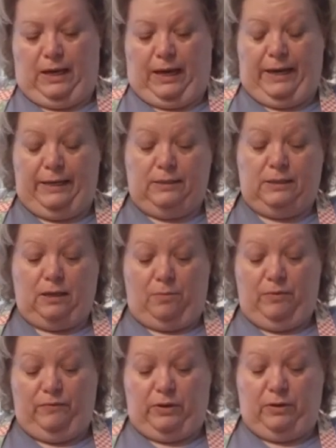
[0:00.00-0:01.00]
And some
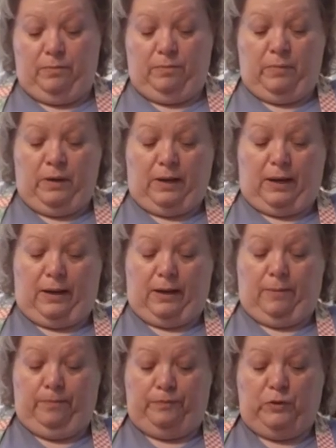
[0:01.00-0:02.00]
of them
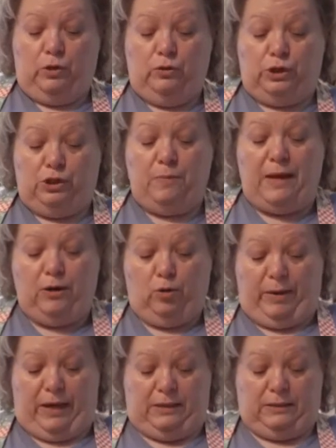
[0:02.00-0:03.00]
used tomato
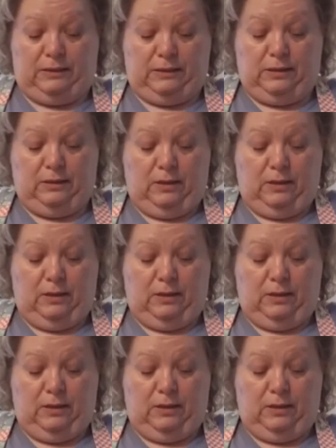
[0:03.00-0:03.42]
paste